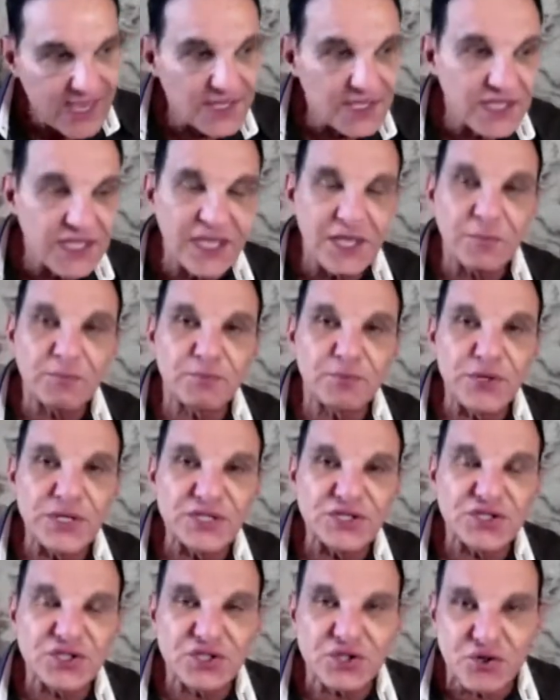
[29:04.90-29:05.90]
and he
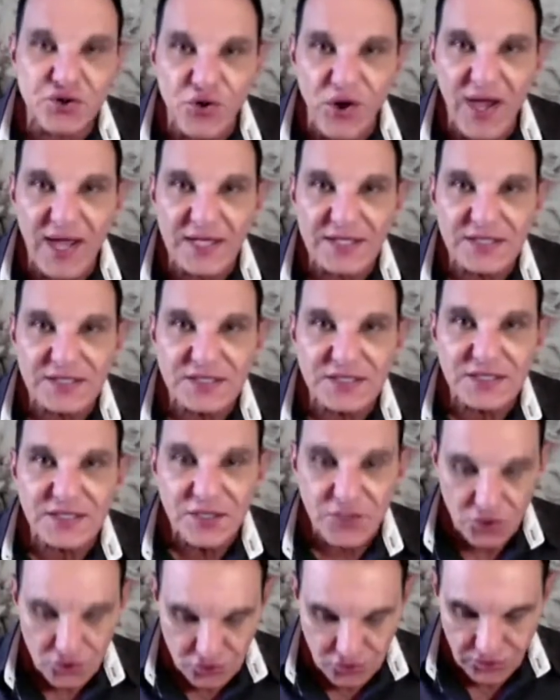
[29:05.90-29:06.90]
preached Christ
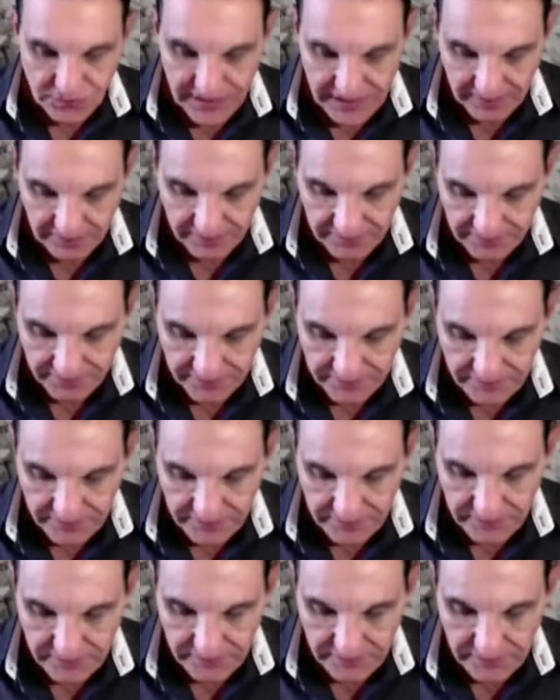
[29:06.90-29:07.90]
to them.
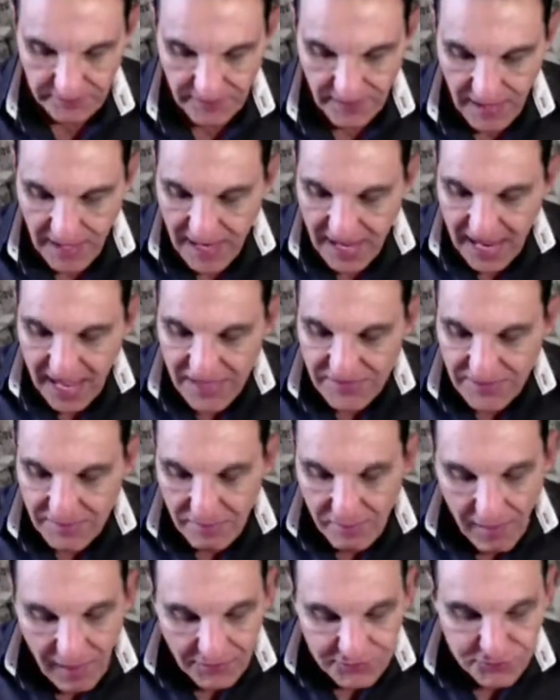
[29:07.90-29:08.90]
And the
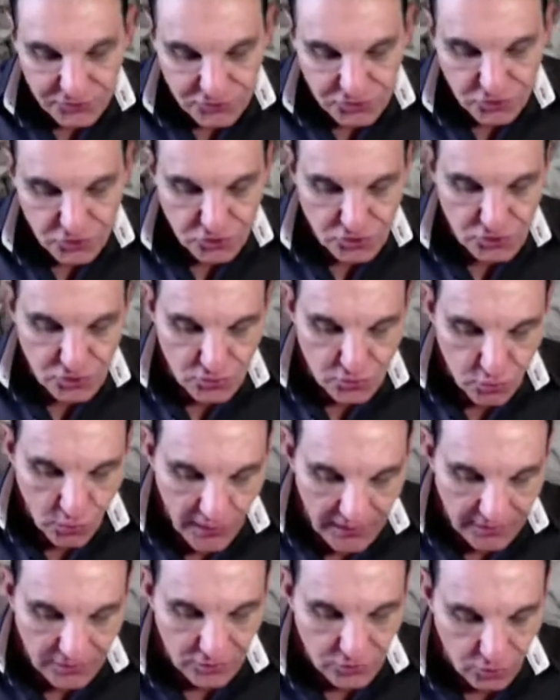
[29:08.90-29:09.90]
multitudes with
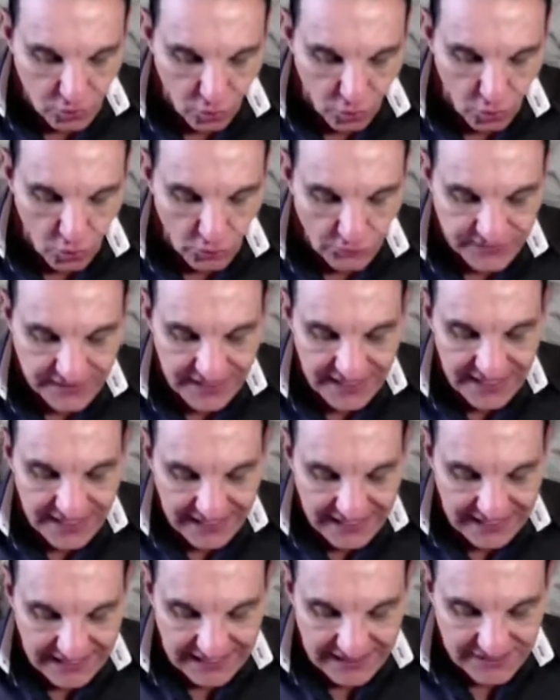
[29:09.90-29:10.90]
one accord
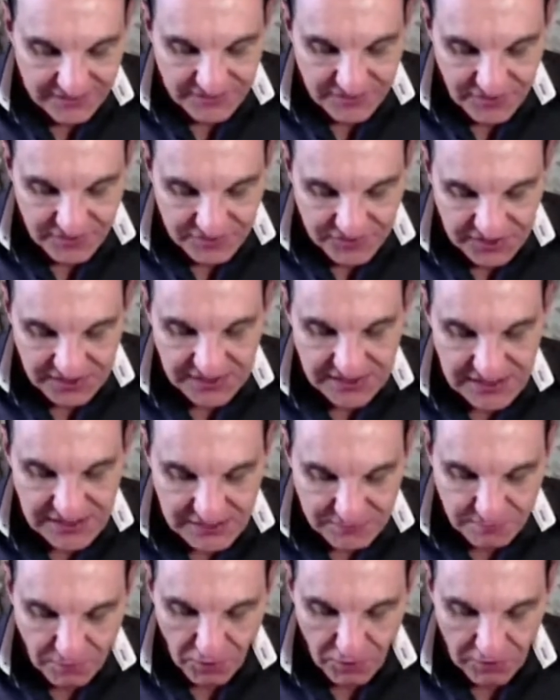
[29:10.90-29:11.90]
heeded the things
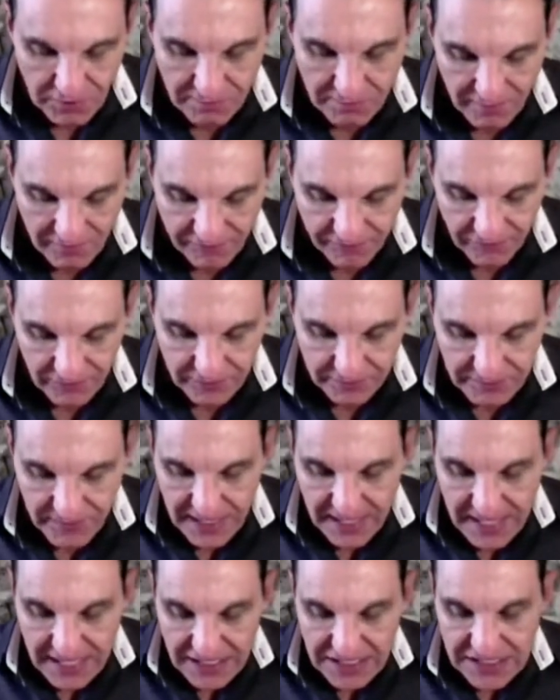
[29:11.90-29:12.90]
spoken by Philip,
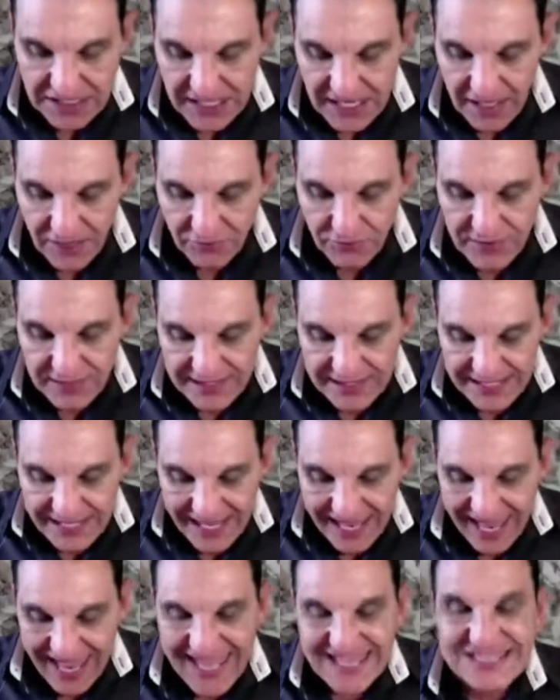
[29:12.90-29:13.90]

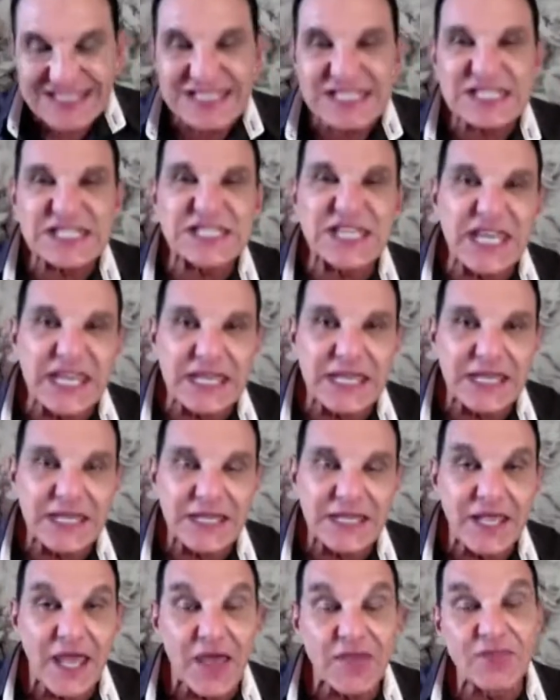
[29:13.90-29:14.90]
hearing and
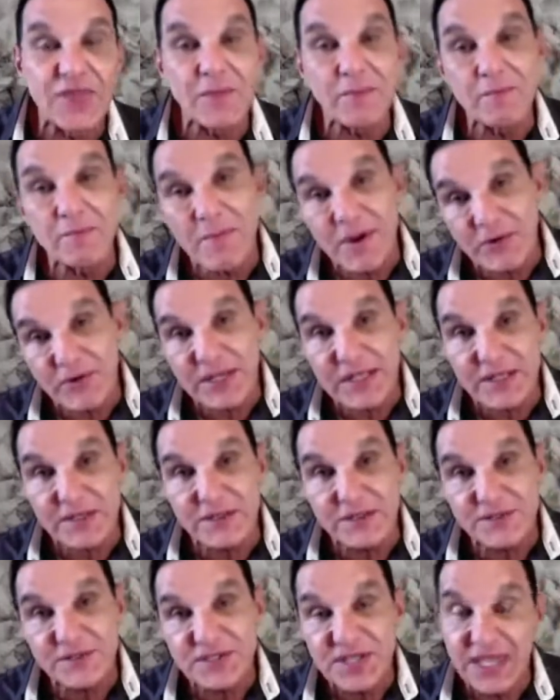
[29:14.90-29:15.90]
seeing the
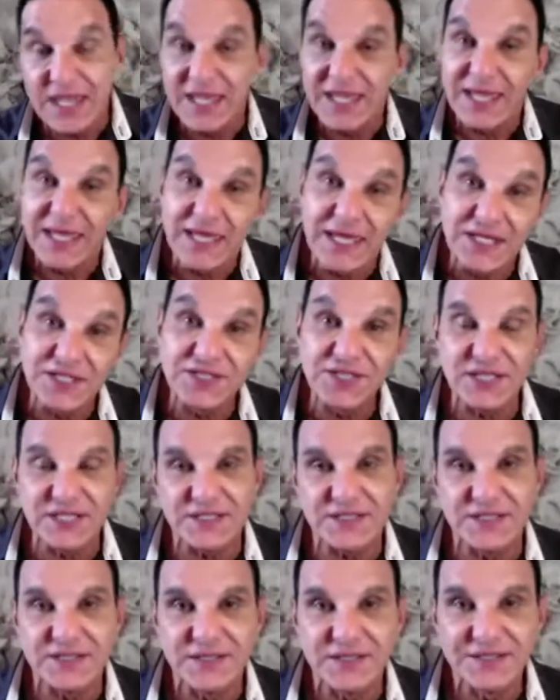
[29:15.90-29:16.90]
miracles he
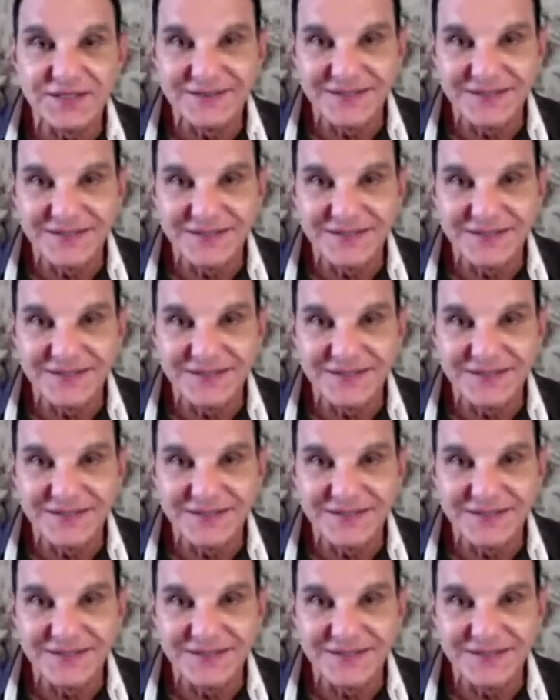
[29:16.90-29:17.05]
did.